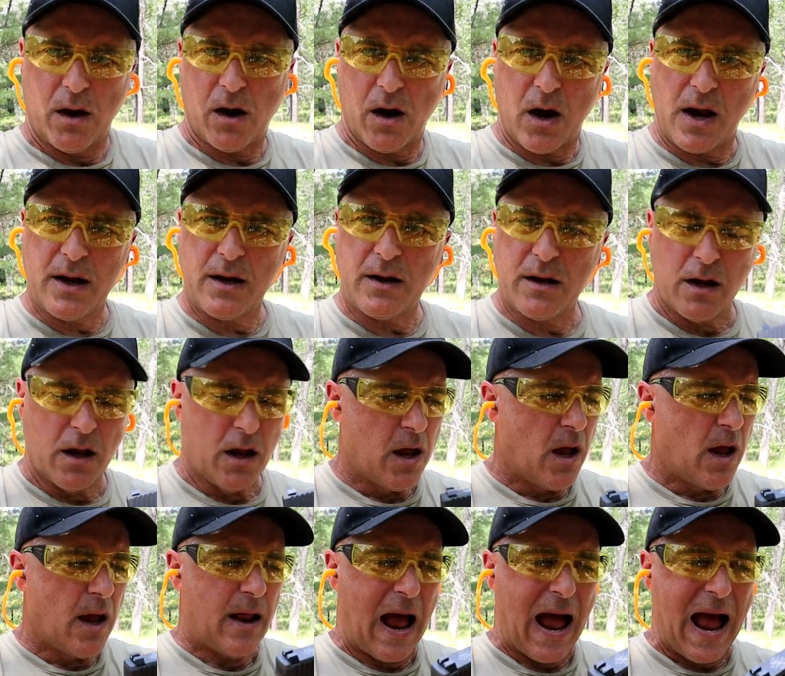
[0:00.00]
All right.
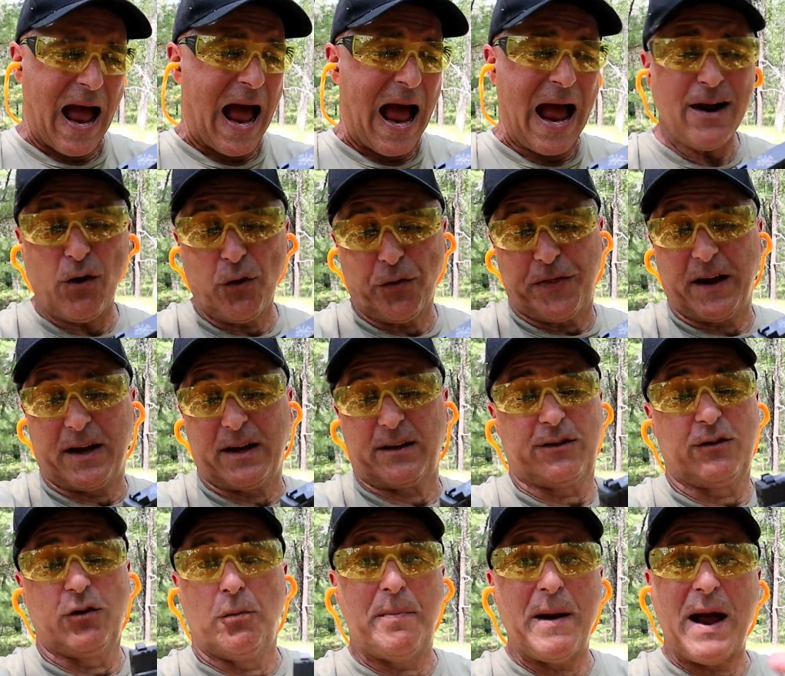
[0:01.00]
I, don't think
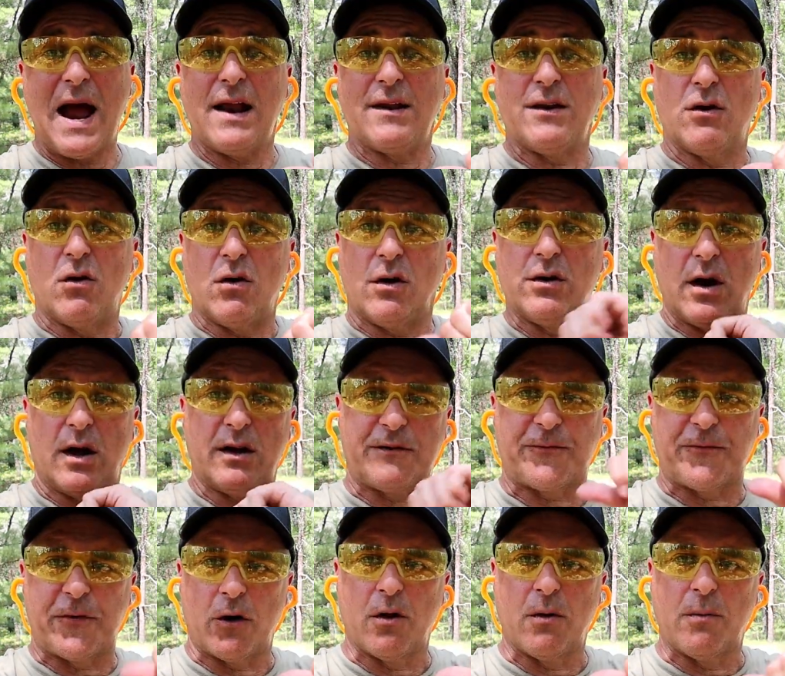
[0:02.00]
it's too bad. You know, a nice
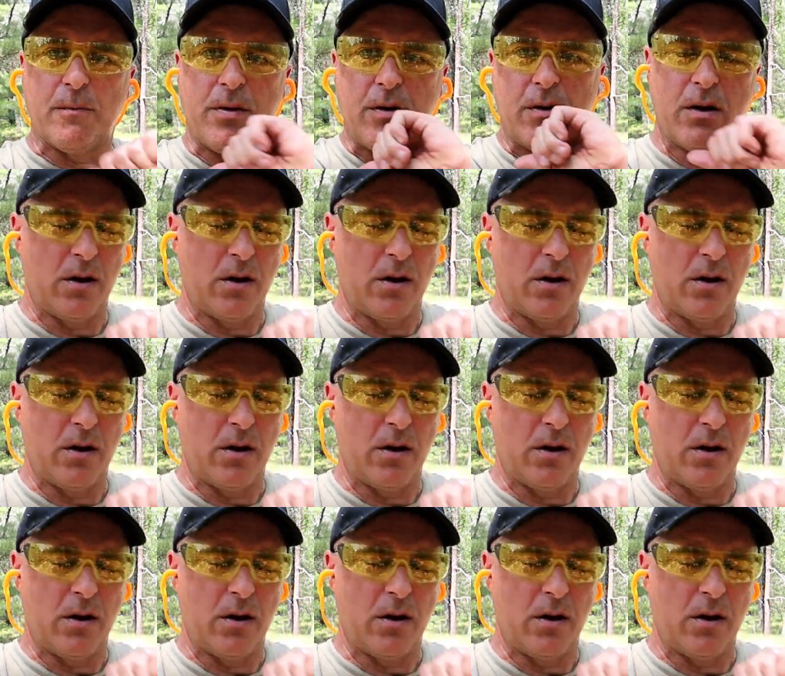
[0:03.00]
firm